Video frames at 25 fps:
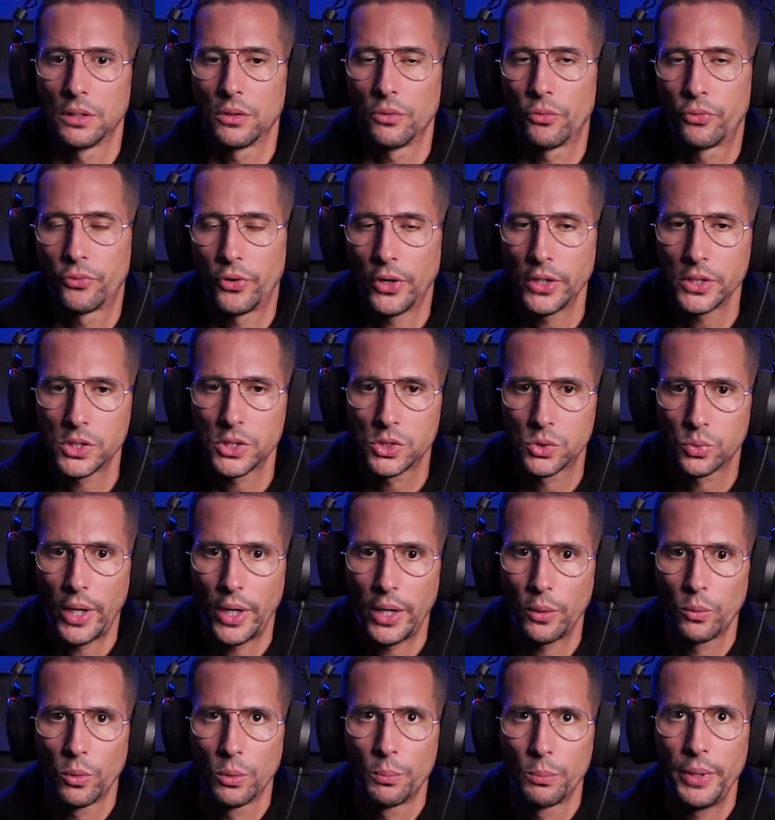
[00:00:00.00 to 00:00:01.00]
First
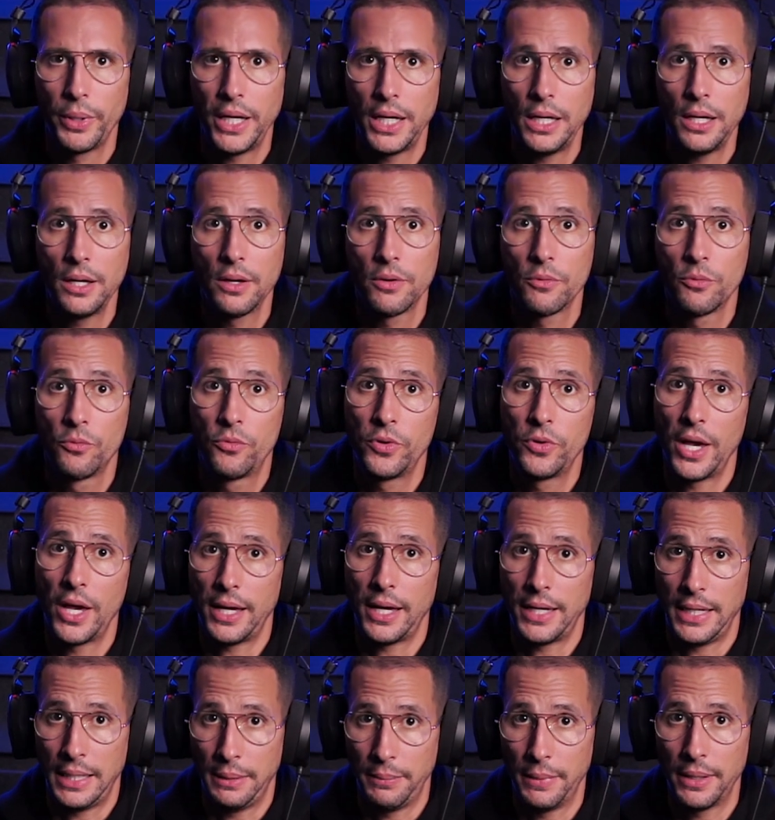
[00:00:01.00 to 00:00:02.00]
way will be via
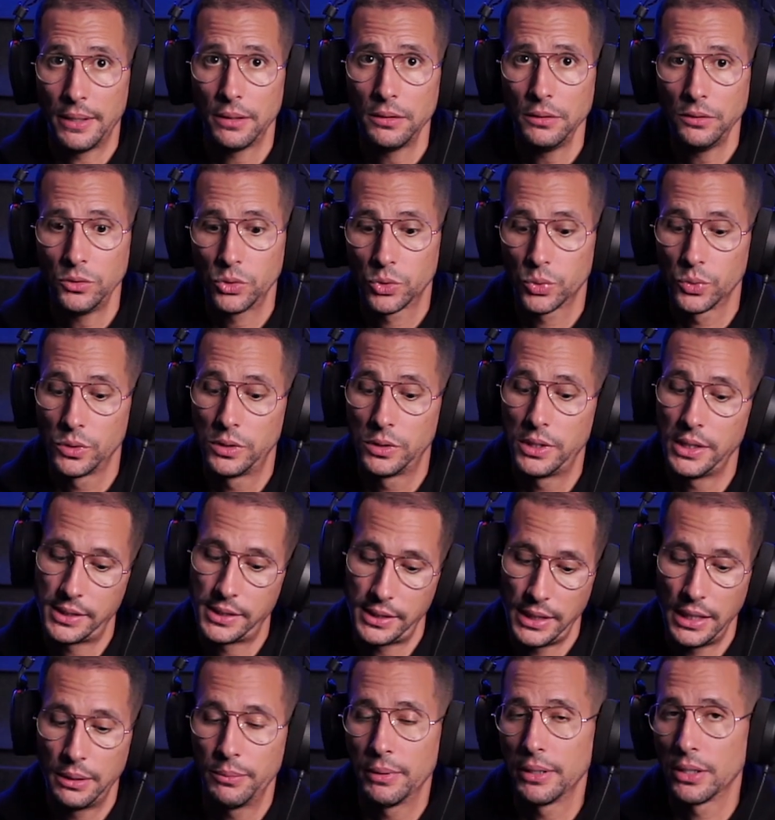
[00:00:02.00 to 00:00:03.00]
email to
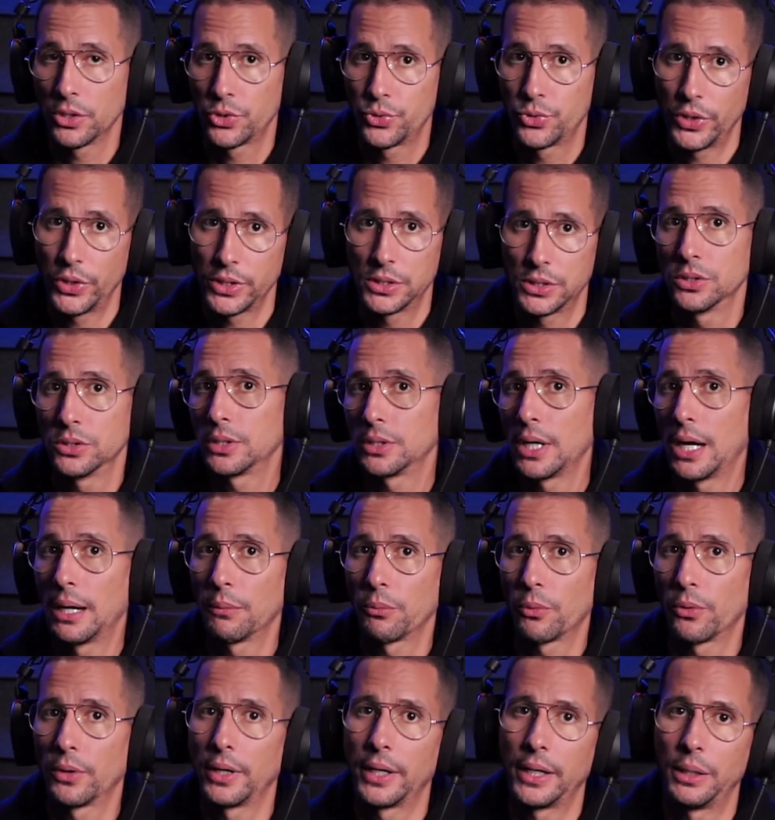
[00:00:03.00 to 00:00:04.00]
this email address that
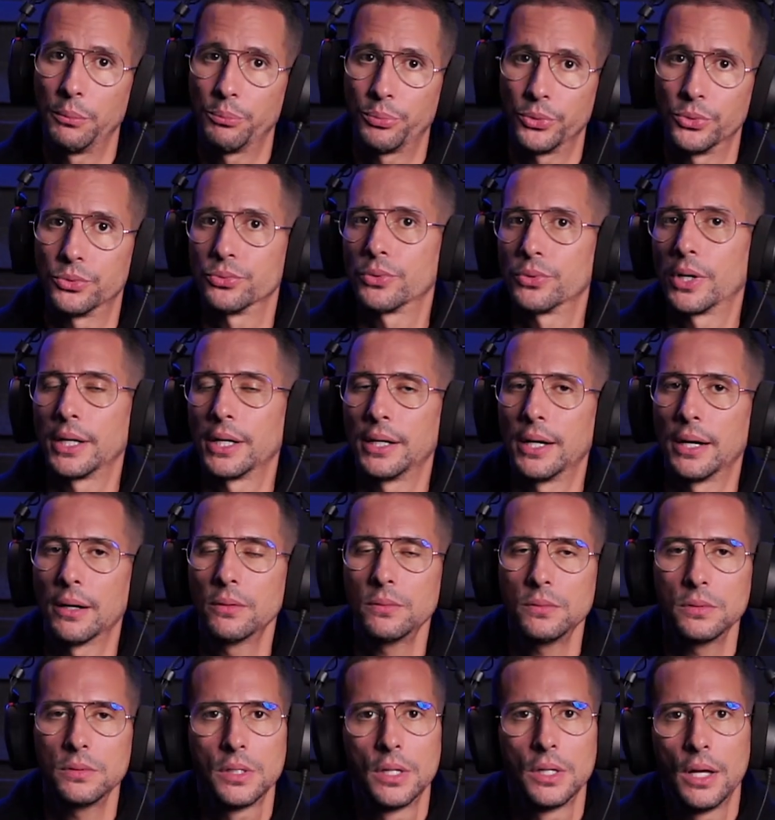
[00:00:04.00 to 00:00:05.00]
I'm gonna input right
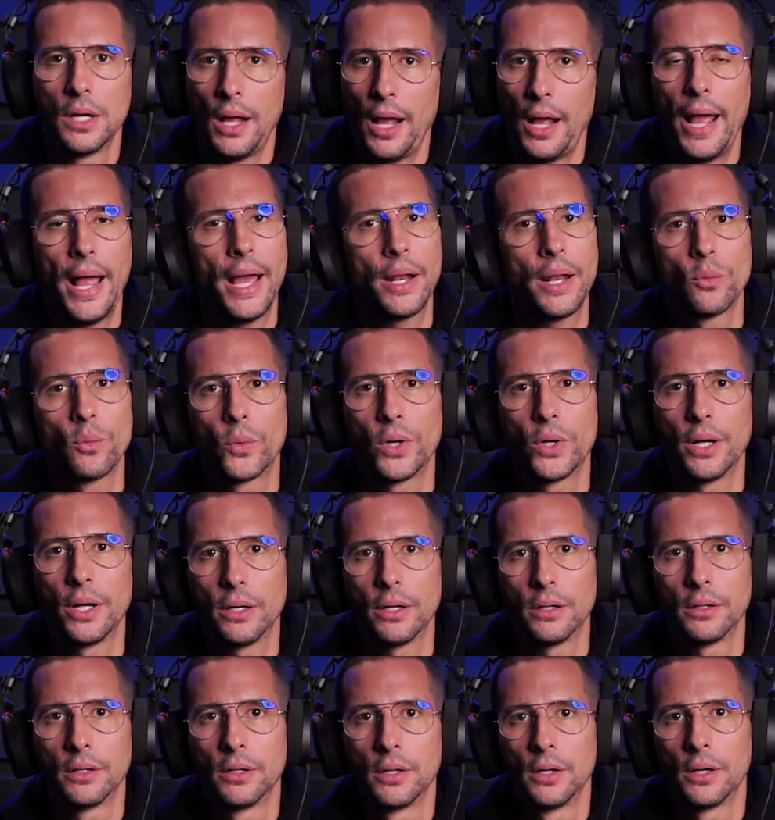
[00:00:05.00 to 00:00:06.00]
now, and with
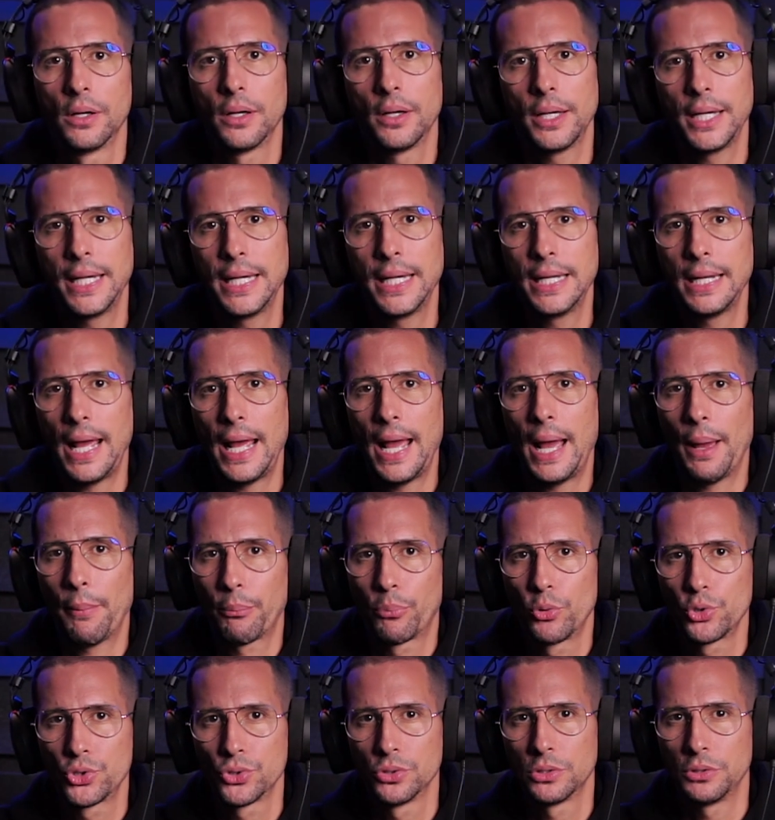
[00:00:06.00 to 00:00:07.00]
a in-app
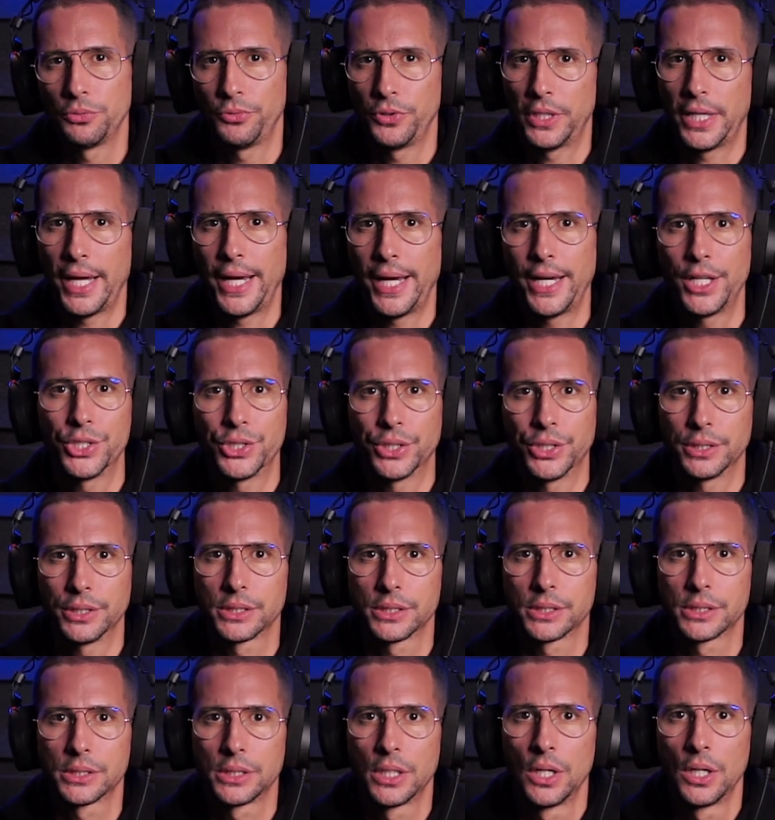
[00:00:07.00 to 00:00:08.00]
push
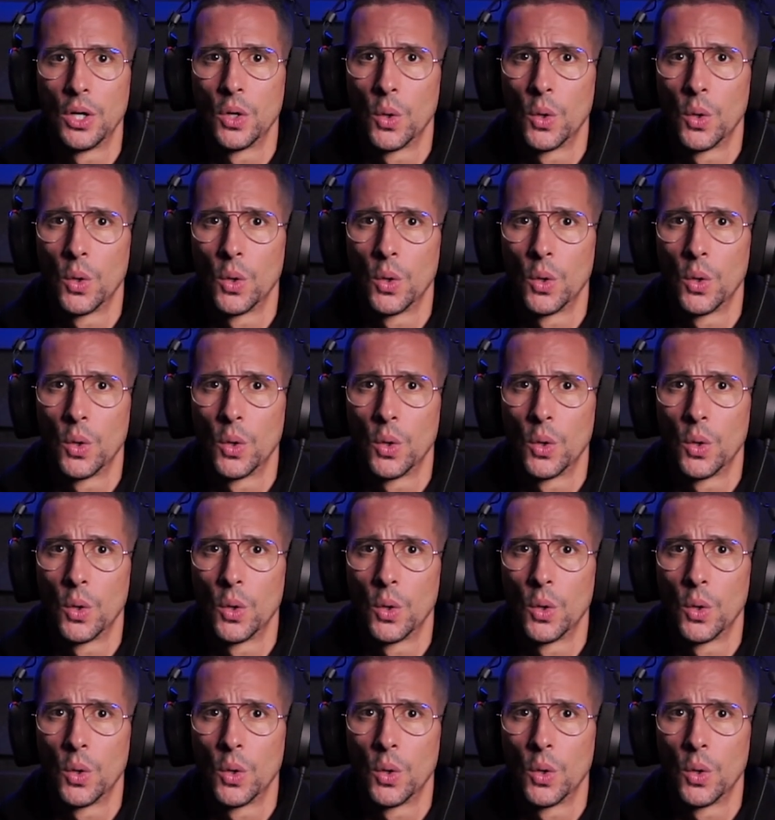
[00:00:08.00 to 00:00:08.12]
notifications.